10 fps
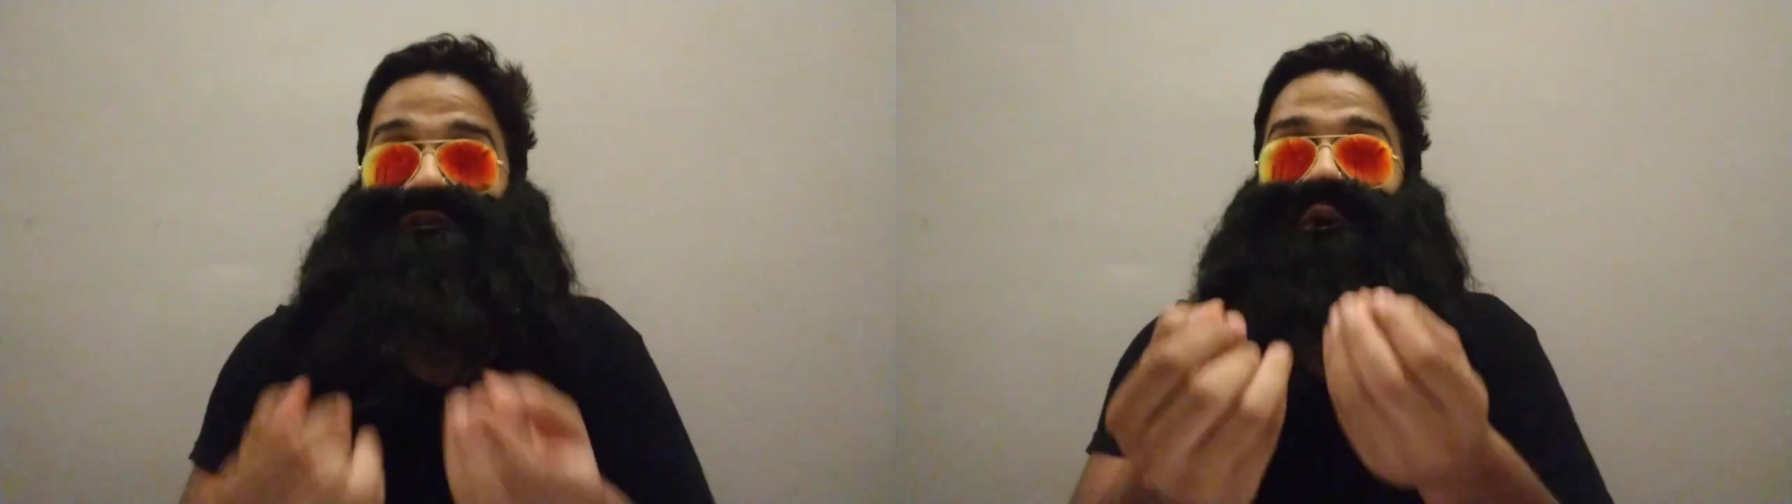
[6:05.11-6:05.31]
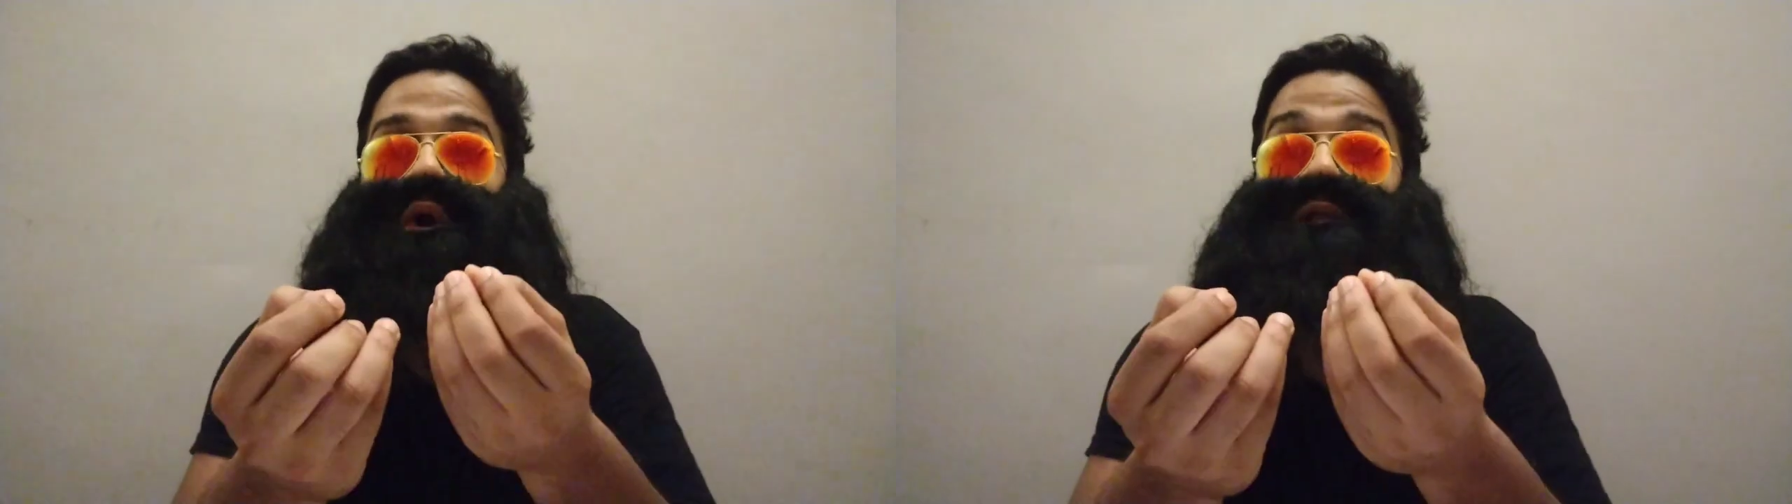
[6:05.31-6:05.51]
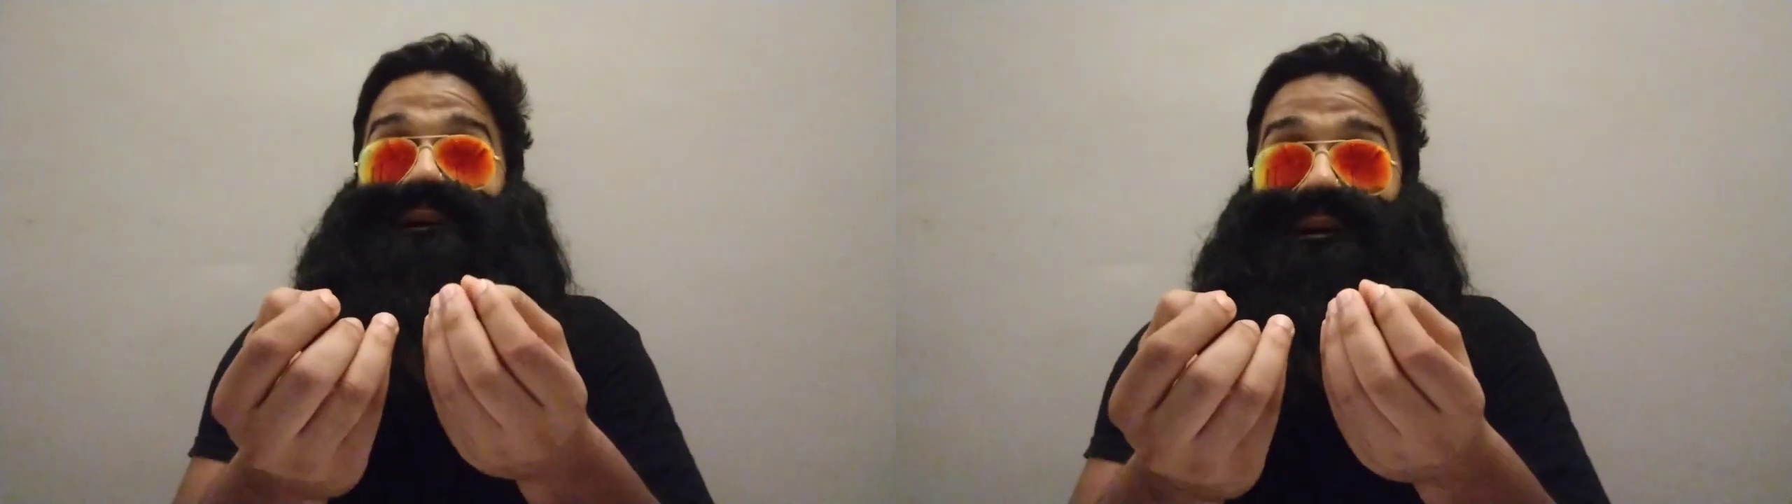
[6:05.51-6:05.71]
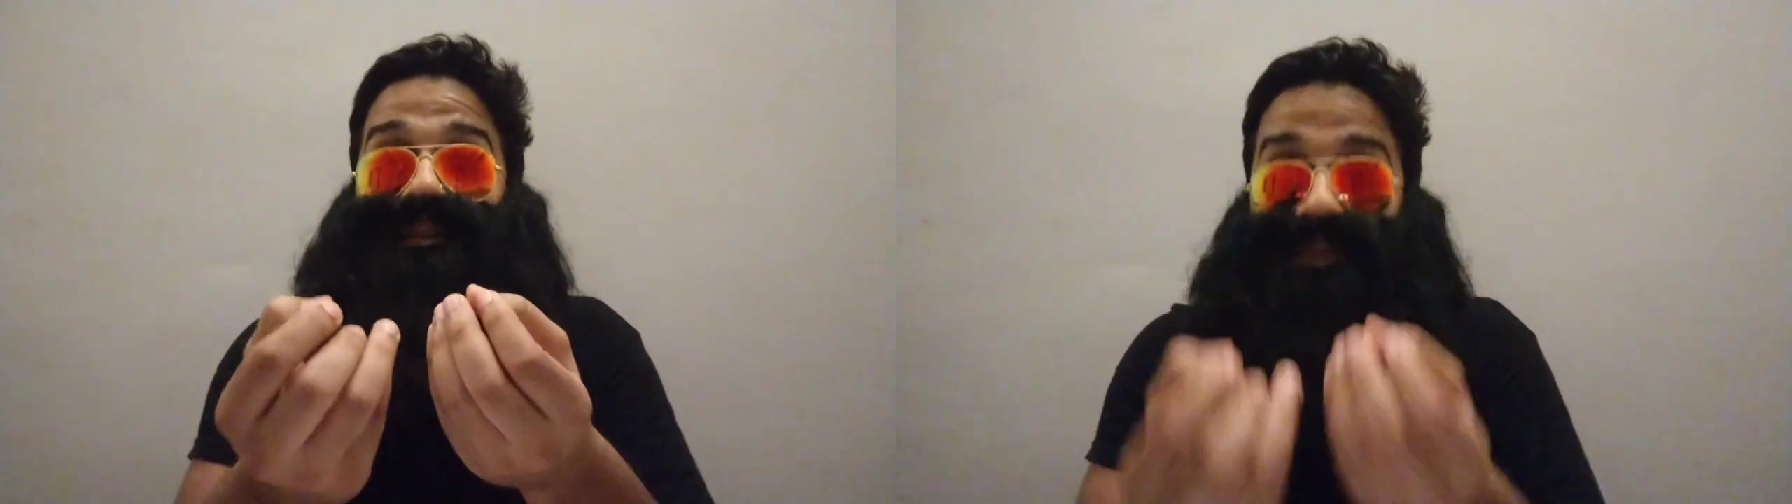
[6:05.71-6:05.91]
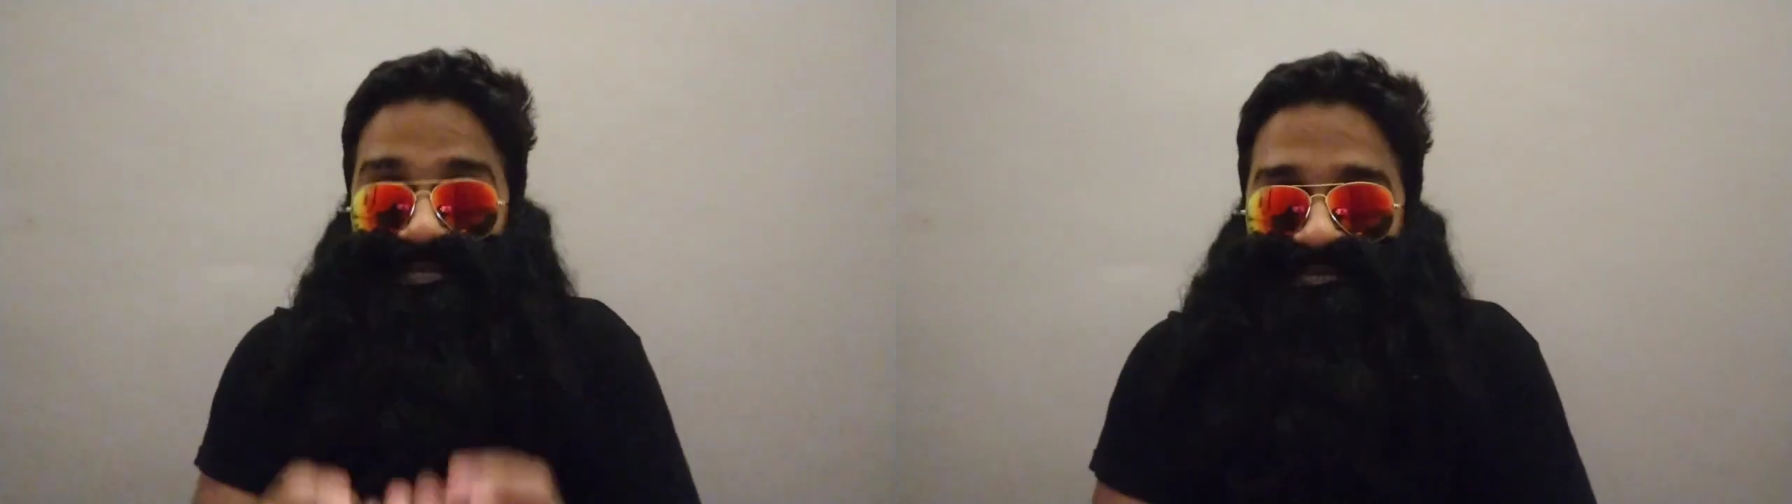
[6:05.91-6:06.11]
call
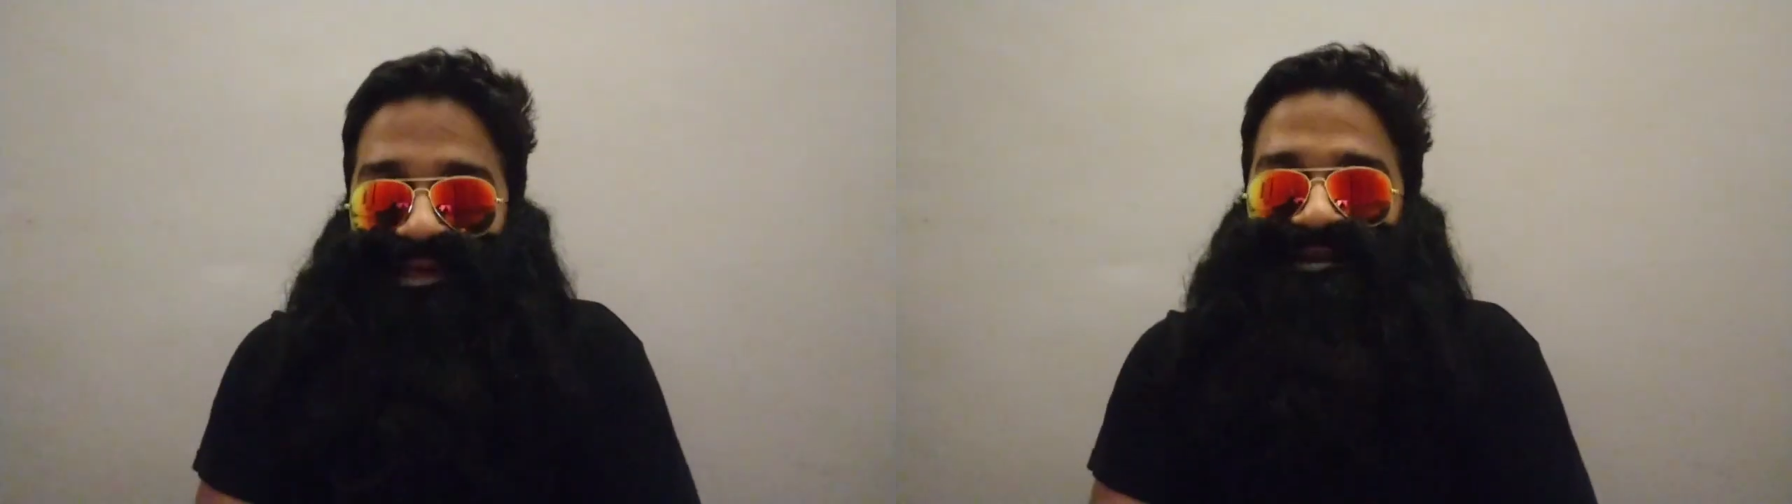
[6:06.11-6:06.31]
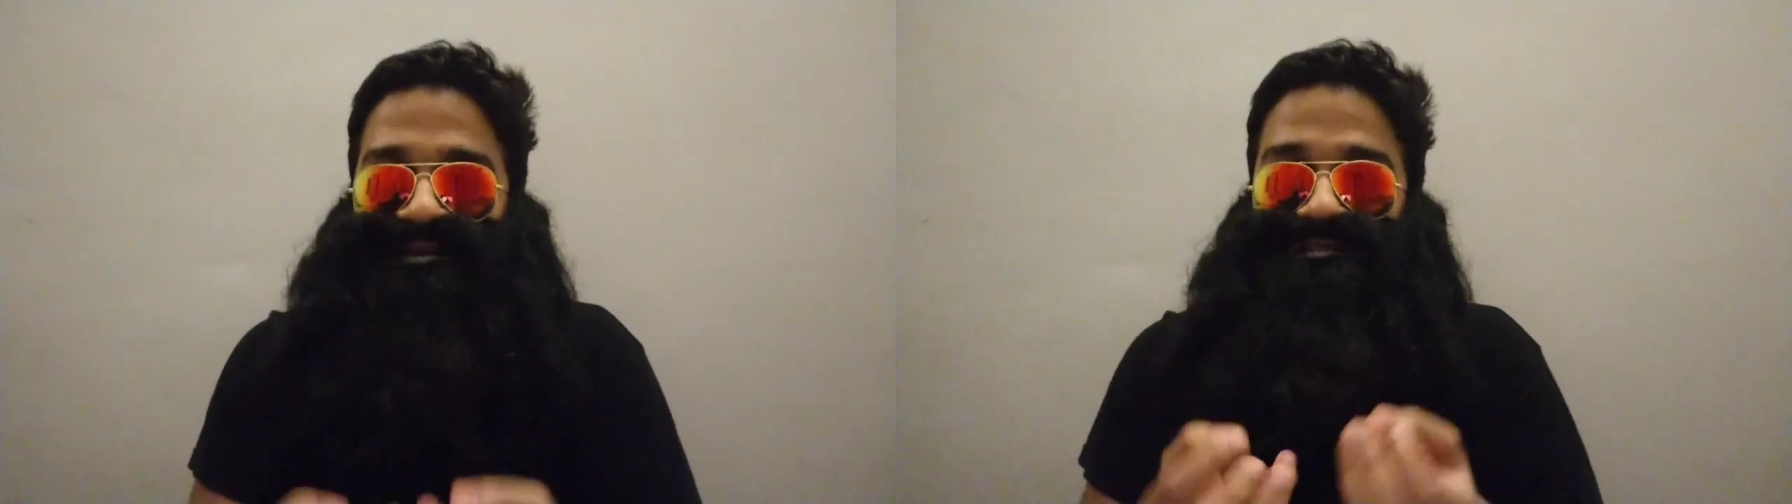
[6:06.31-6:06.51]
personality.